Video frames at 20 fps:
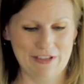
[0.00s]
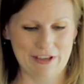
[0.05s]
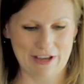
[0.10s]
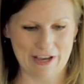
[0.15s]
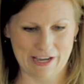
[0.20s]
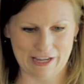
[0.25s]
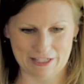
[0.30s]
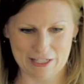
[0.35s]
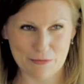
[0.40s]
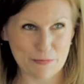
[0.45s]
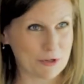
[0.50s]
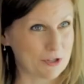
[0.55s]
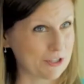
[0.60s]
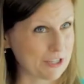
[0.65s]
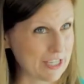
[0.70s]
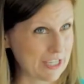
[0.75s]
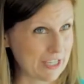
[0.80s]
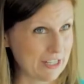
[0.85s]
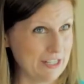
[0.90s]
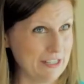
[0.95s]
a typical
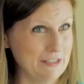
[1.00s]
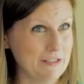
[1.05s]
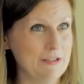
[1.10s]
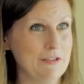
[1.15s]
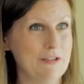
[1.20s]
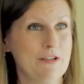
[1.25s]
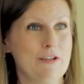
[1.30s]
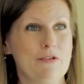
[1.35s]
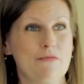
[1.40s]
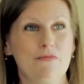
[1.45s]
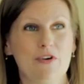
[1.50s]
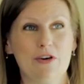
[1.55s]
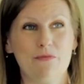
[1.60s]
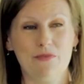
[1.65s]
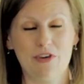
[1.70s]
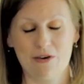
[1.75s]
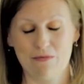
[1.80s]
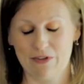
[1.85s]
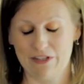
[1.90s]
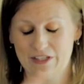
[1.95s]
kid might
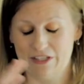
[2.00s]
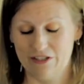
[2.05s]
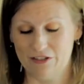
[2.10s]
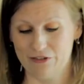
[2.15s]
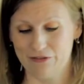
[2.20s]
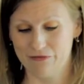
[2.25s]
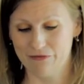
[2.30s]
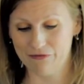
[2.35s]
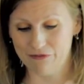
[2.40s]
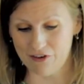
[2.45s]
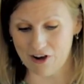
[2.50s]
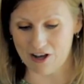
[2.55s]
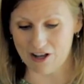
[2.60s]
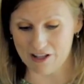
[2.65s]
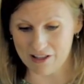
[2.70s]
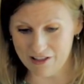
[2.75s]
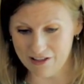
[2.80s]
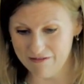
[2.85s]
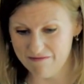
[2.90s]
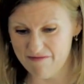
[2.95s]
be able to
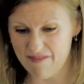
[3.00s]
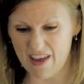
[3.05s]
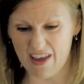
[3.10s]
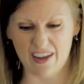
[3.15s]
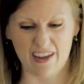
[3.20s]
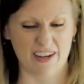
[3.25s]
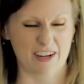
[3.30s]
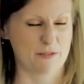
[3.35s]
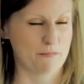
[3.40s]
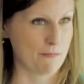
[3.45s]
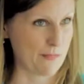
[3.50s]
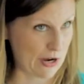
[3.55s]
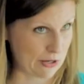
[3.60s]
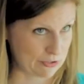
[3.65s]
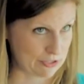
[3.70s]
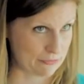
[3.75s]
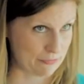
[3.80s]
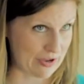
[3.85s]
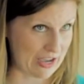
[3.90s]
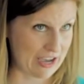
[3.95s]
fall and
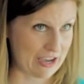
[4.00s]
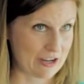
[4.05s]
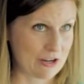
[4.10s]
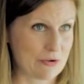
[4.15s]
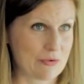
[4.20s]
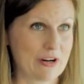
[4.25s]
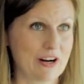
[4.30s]
bounce back,